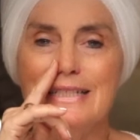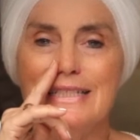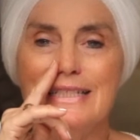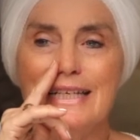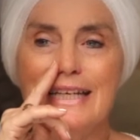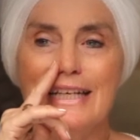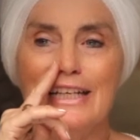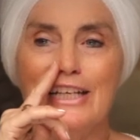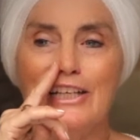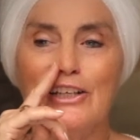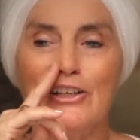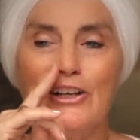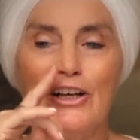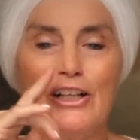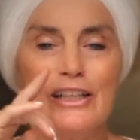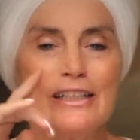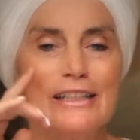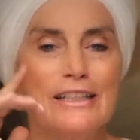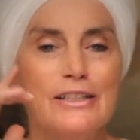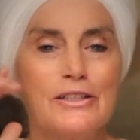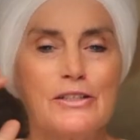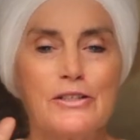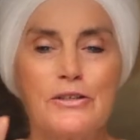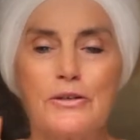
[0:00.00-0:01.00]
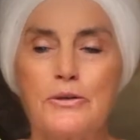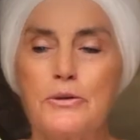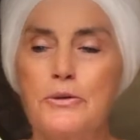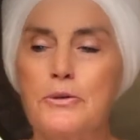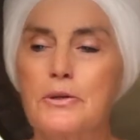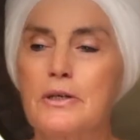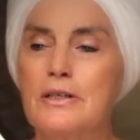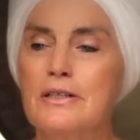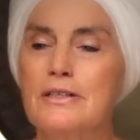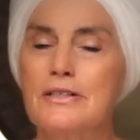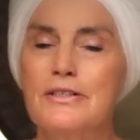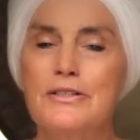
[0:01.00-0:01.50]
Take it all in so
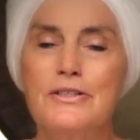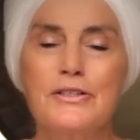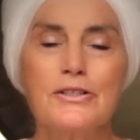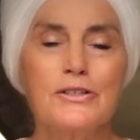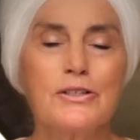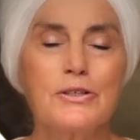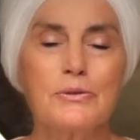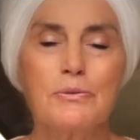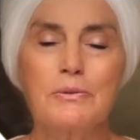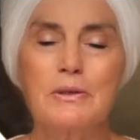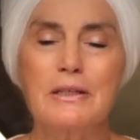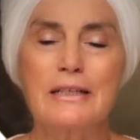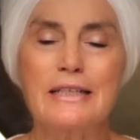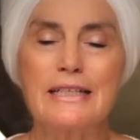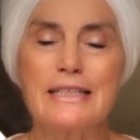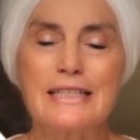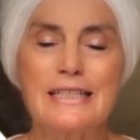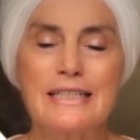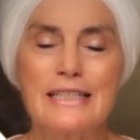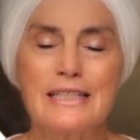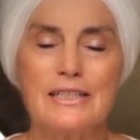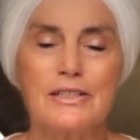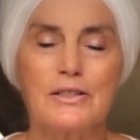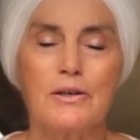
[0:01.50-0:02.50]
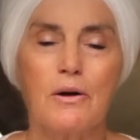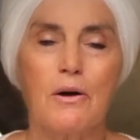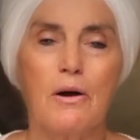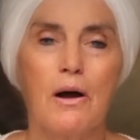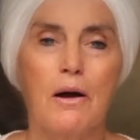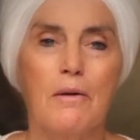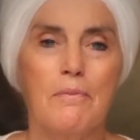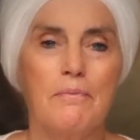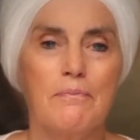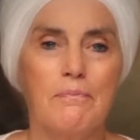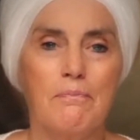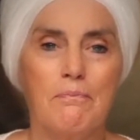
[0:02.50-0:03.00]
you can just release it.
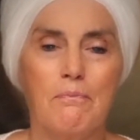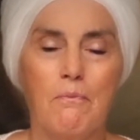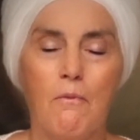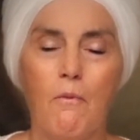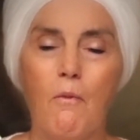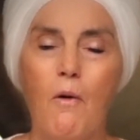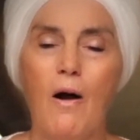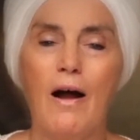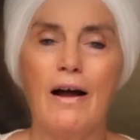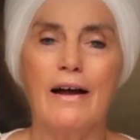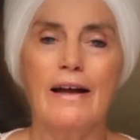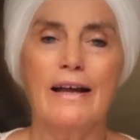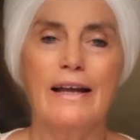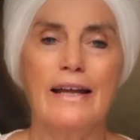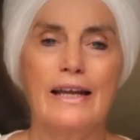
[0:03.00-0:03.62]
Wah.